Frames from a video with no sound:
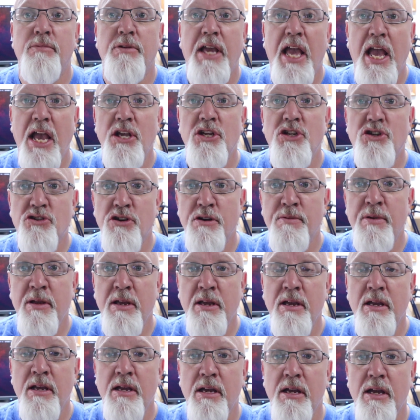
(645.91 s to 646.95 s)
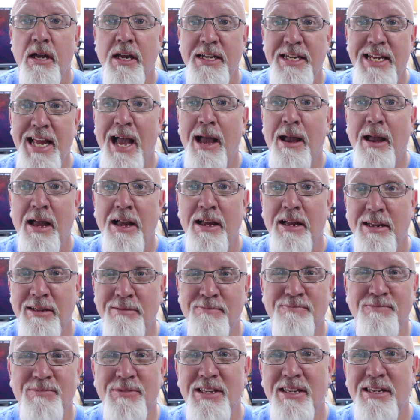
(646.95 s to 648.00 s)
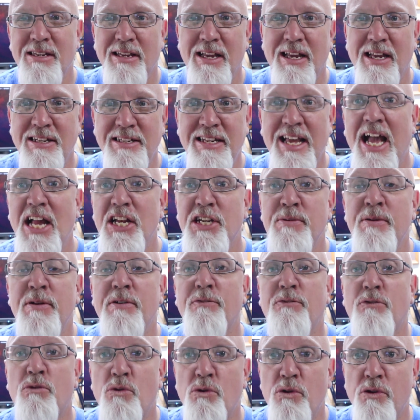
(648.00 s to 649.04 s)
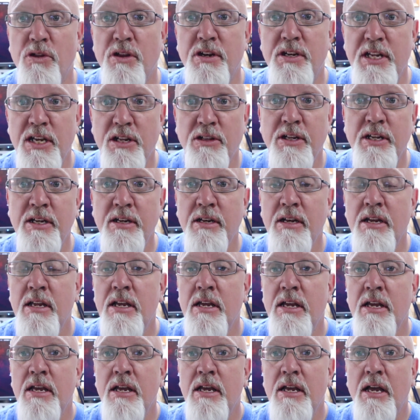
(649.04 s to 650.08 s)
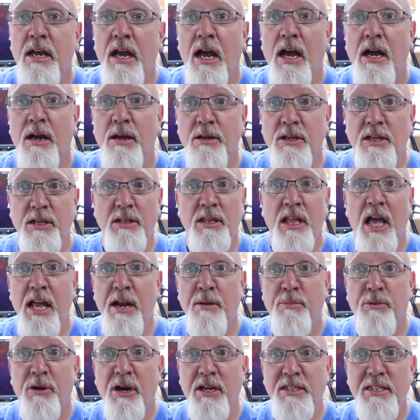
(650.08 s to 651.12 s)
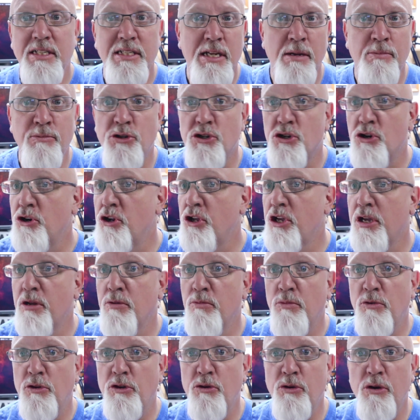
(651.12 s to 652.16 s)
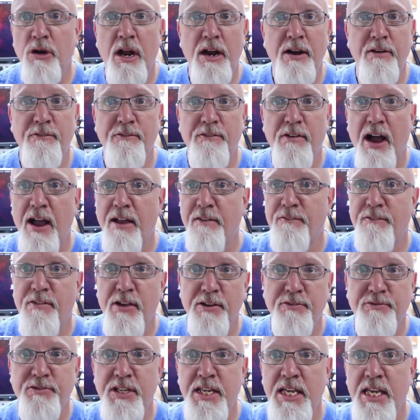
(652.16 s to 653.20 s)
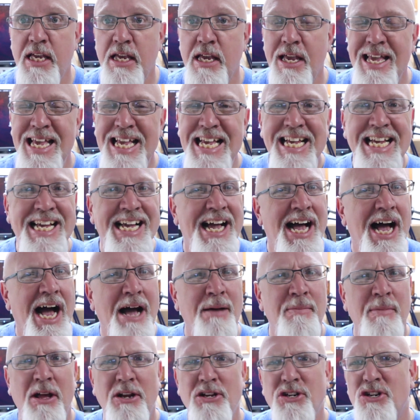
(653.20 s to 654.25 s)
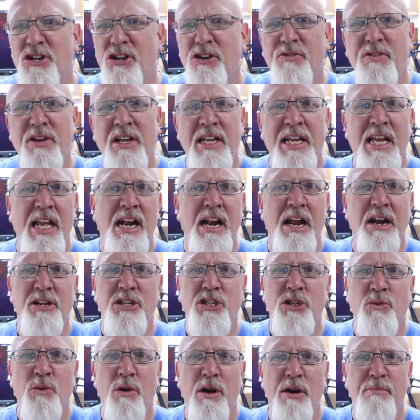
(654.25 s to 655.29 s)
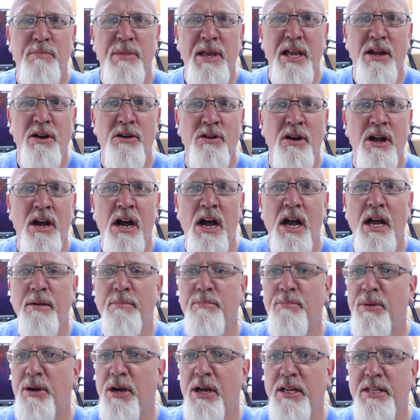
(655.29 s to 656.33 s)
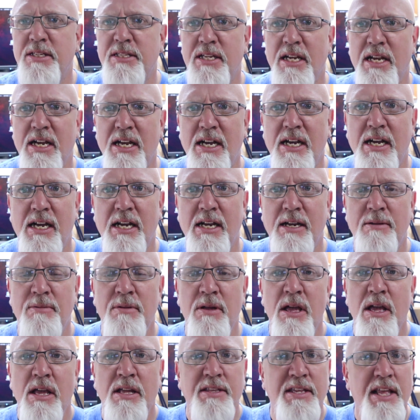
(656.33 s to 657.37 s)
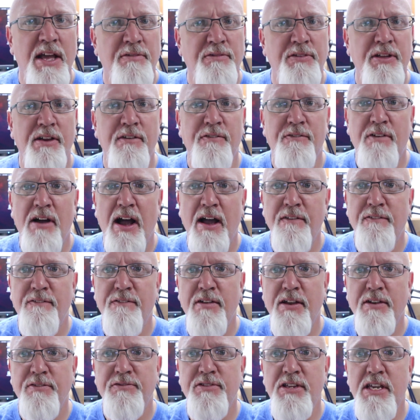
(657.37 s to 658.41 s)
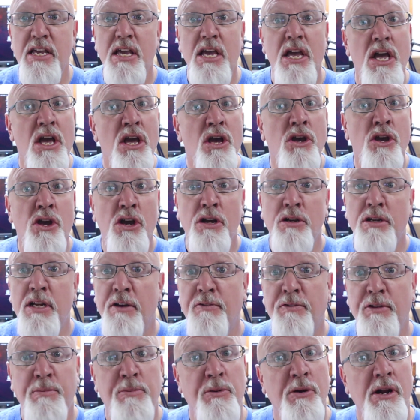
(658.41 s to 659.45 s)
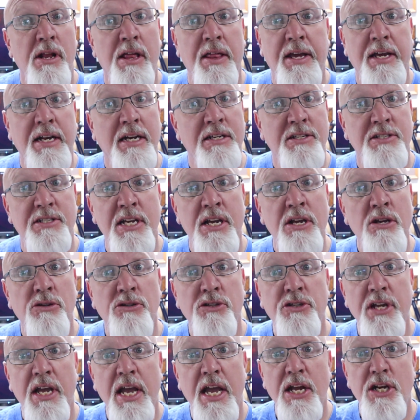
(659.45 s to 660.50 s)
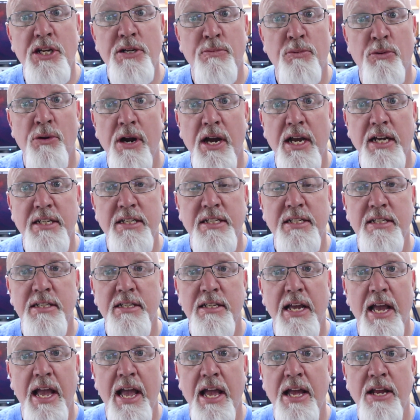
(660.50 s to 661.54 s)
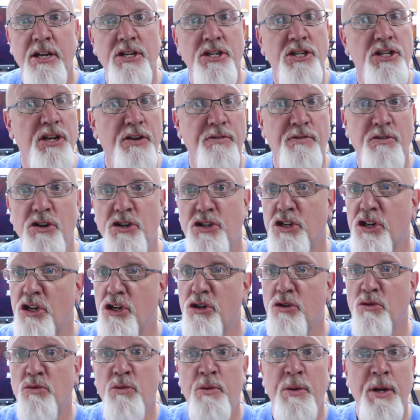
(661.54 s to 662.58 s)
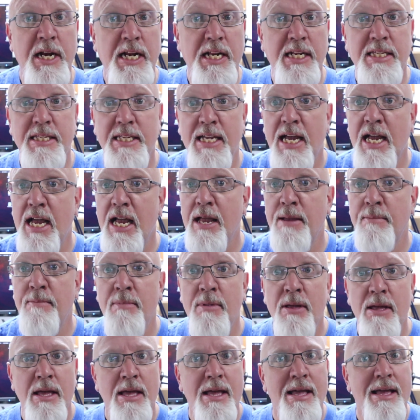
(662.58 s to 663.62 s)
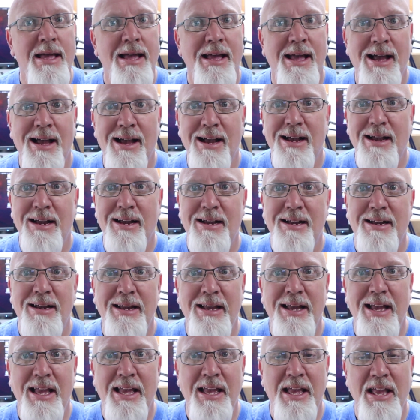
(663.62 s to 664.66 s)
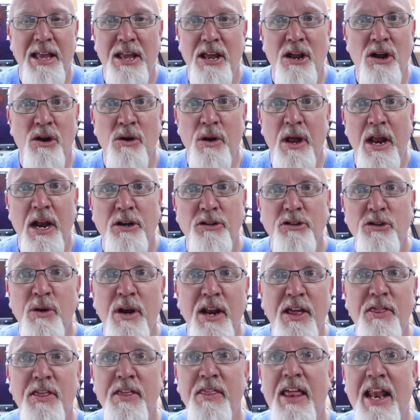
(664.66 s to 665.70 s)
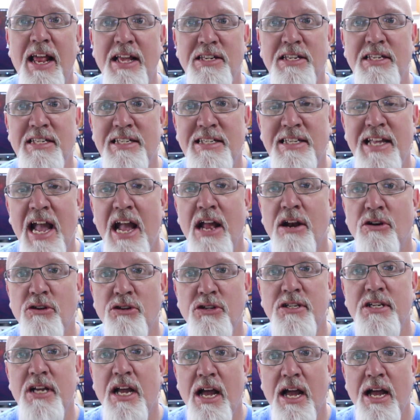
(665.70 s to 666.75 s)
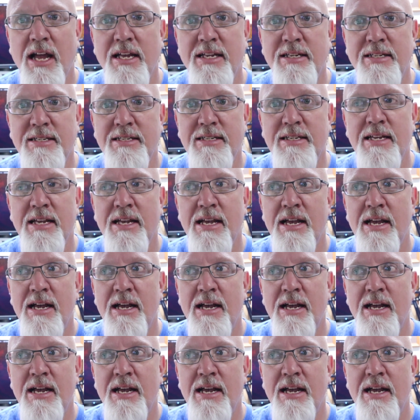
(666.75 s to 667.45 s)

case trimming attachment for the Dillon line of presses. I'm sure you can do it on a 550. I'm not sure if you can get it on a square B or not, but definitely a 550. You can definitely put it on like on a single stage press, and just you're just going to do one at a time, you know, it'll do anything that has a standard size